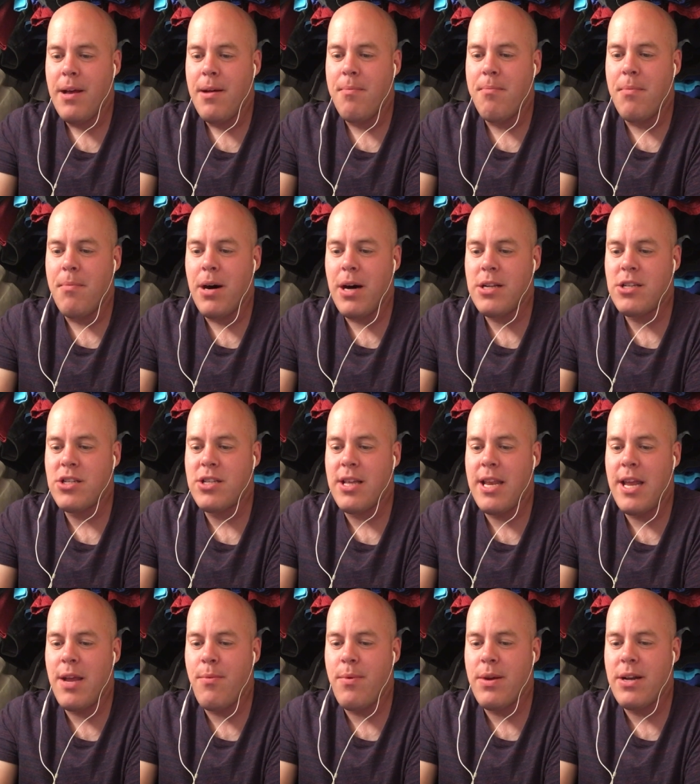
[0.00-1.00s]
much that
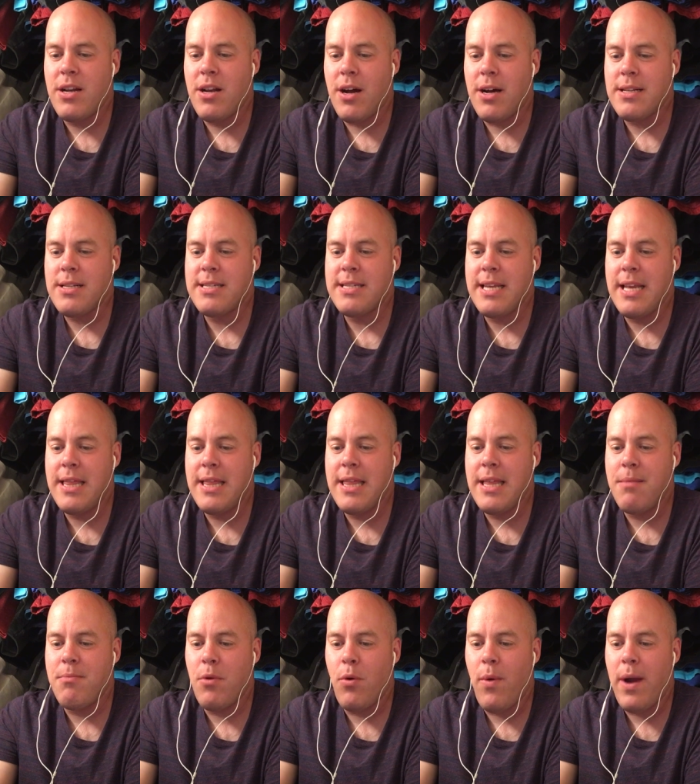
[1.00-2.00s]
he would not send
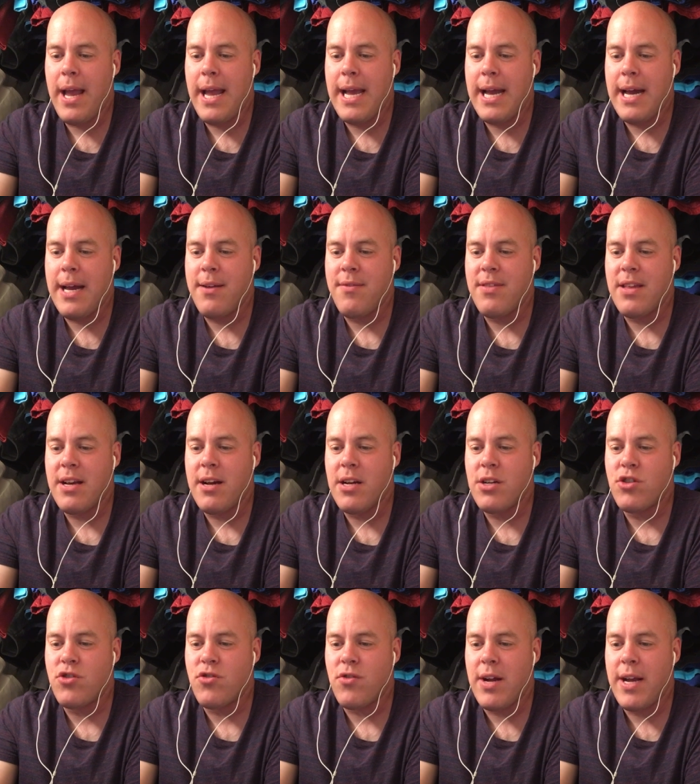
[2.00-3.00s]
them away out of the
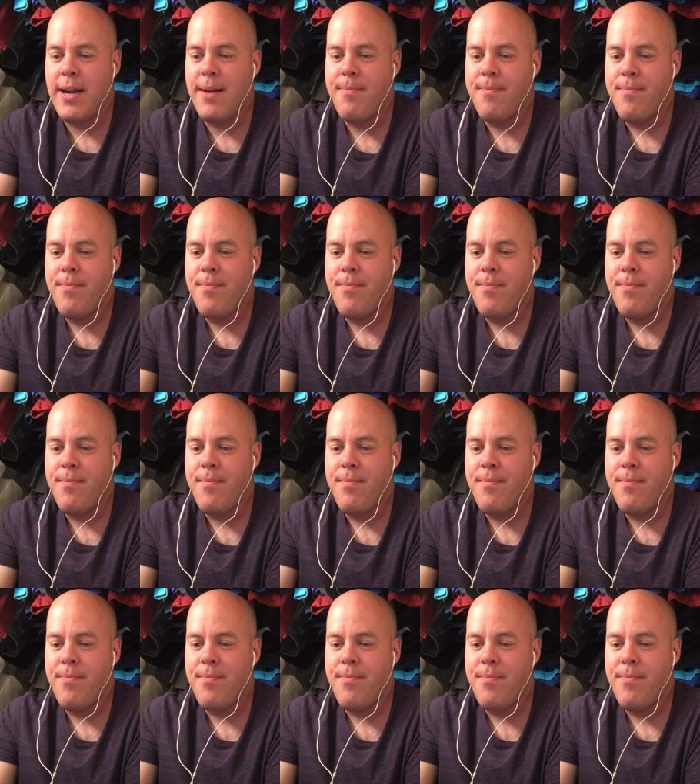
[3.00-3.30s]
country.